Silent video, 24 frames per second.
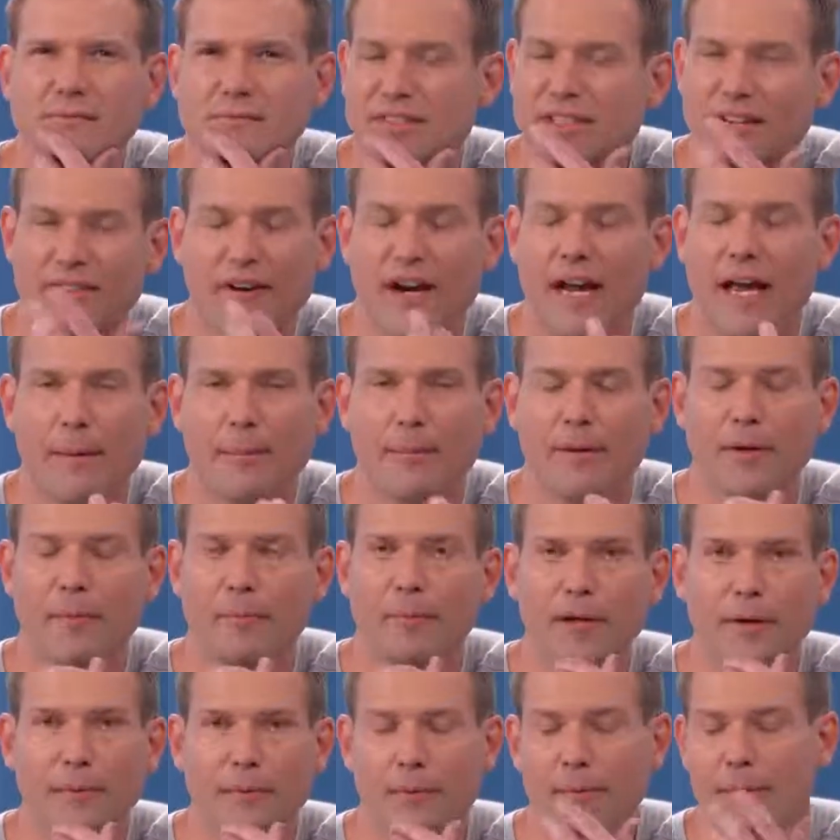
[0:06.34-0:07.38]
It's never happened
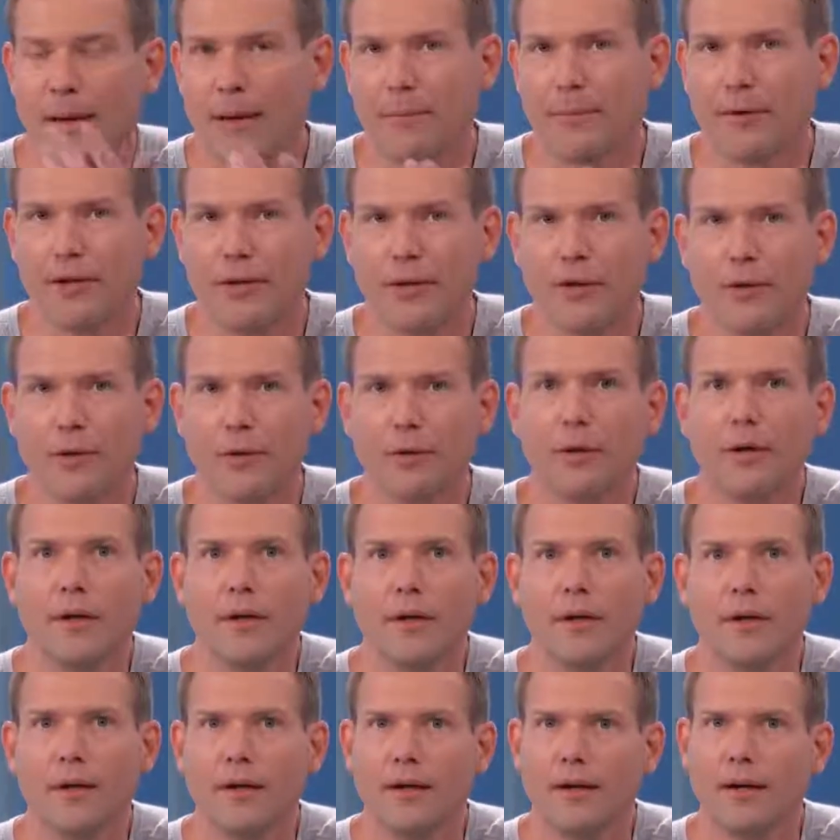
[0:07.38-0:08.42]
to me, but maybe you.
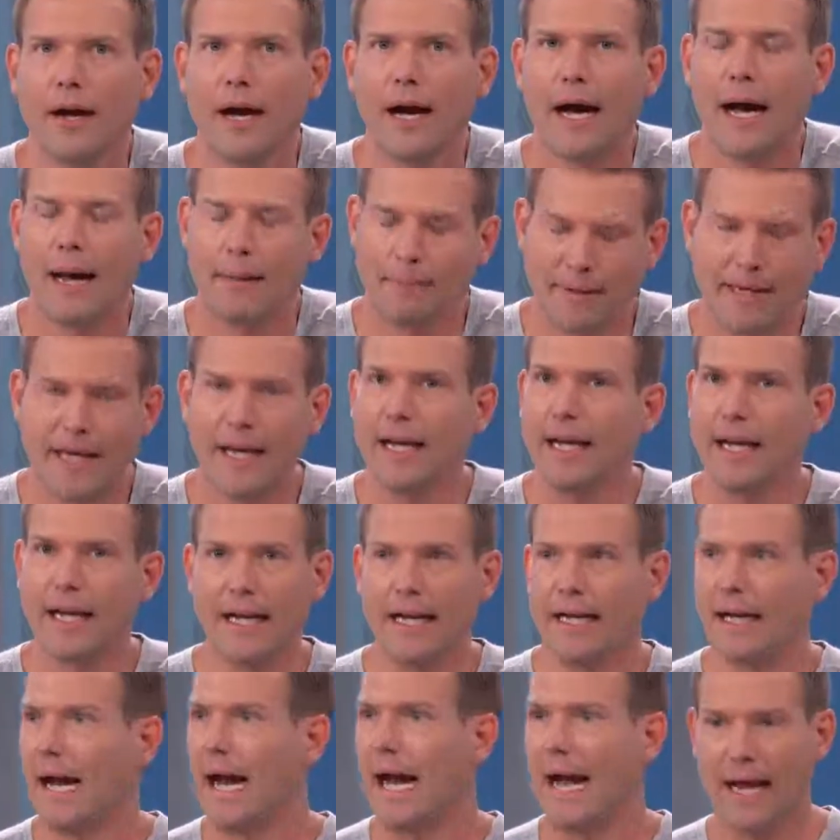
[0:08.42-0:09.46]
I'm
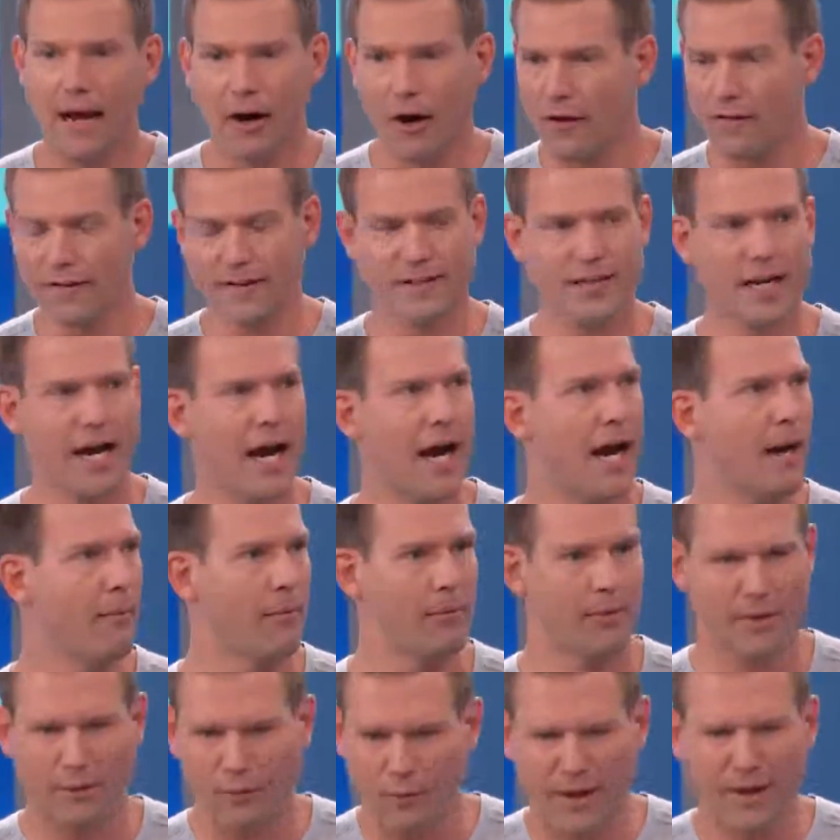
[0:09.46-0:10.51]
kidding. All the
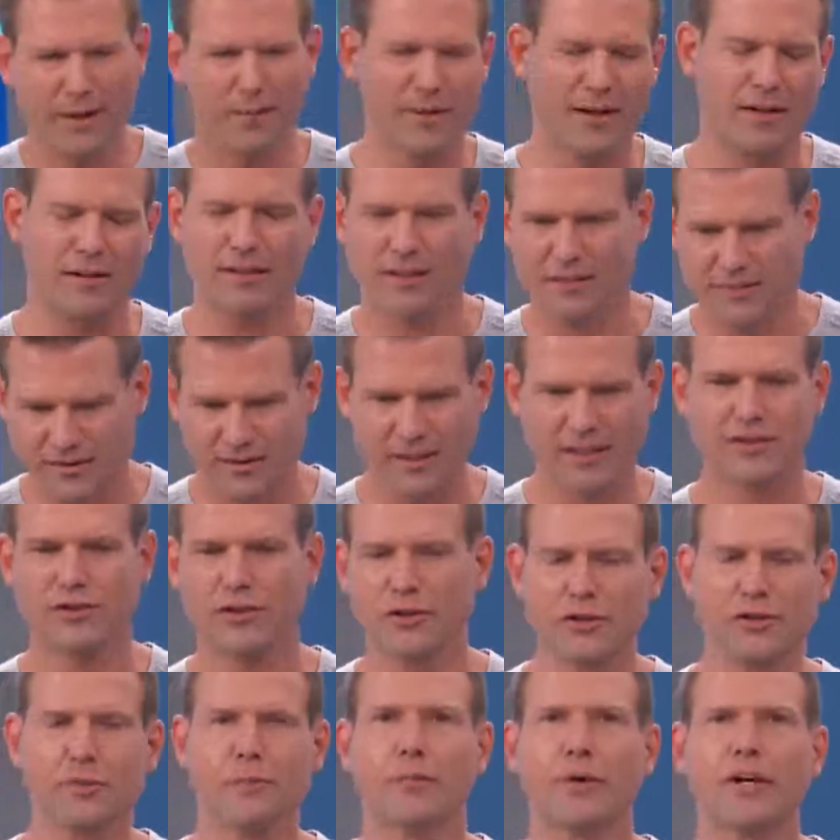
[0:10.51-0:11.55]
time. I'm like, wait a minute,
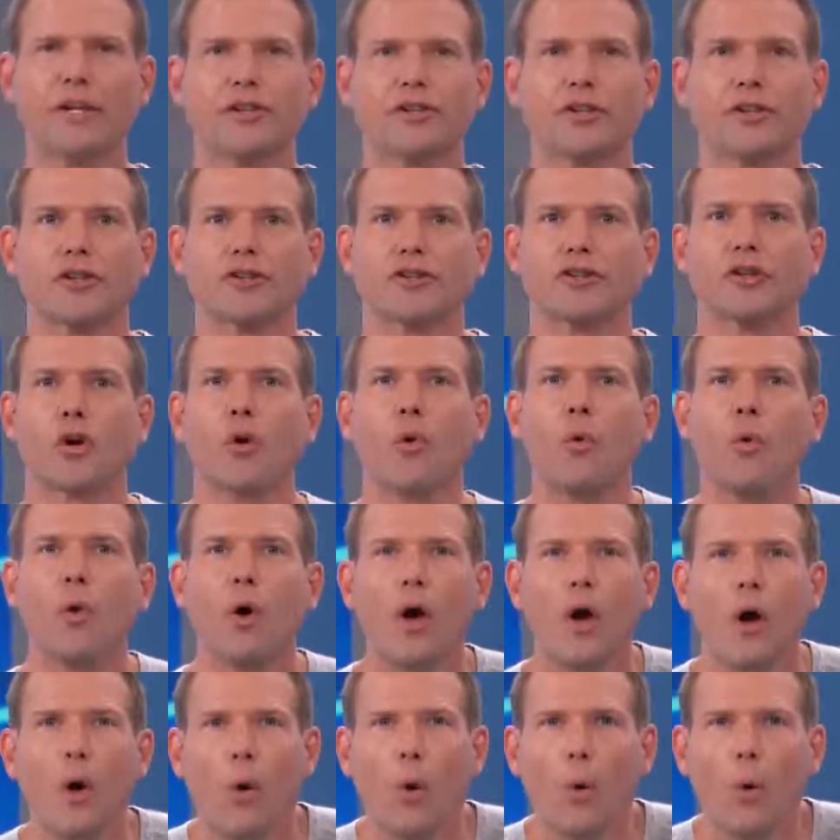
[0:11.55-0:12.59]
let's do some research.
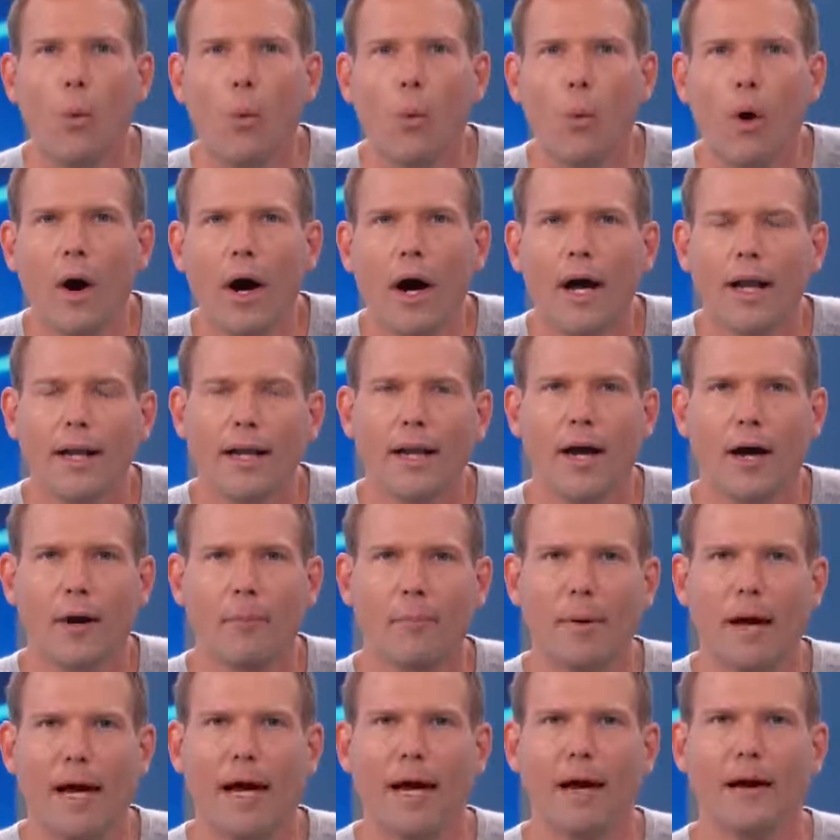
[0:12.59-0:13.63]
So what
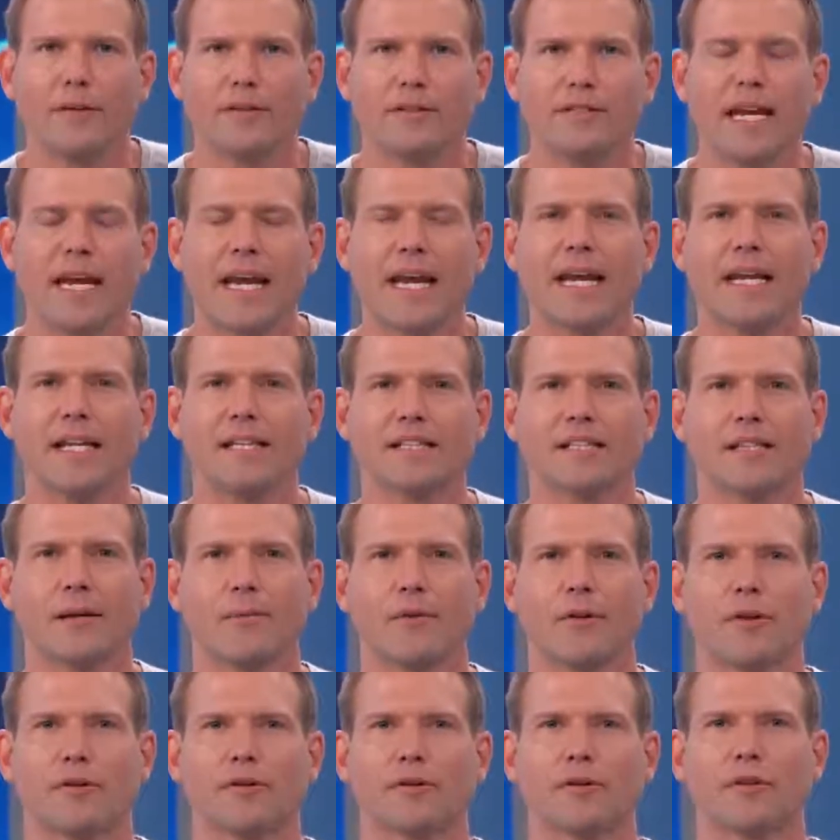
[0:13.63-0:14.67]
about taking
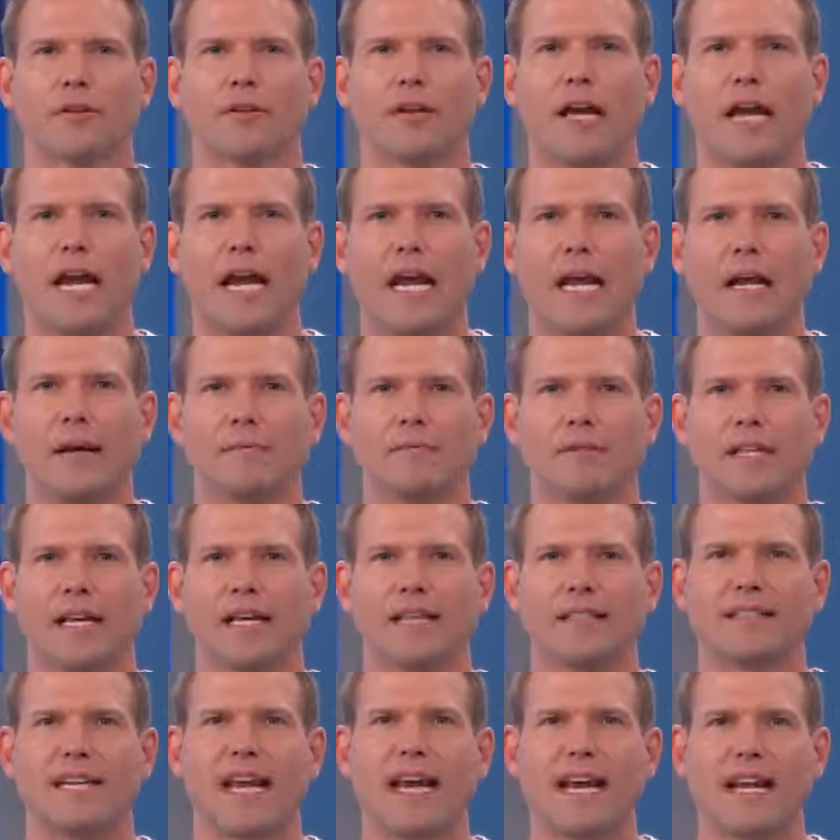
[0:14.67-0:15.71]
some of those claims
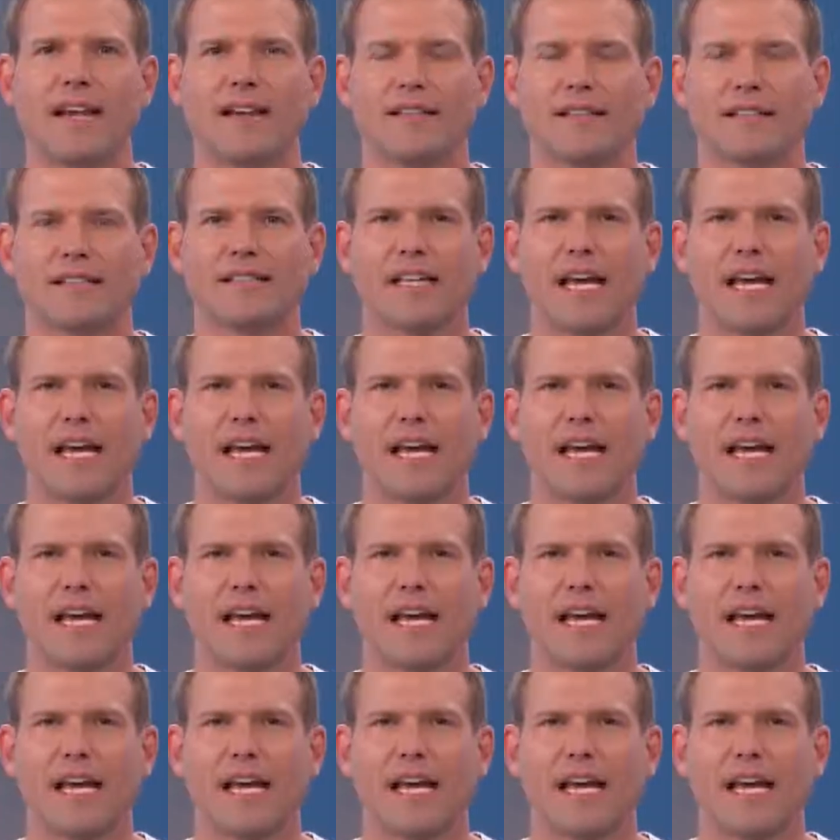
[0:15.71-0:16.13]
and taking the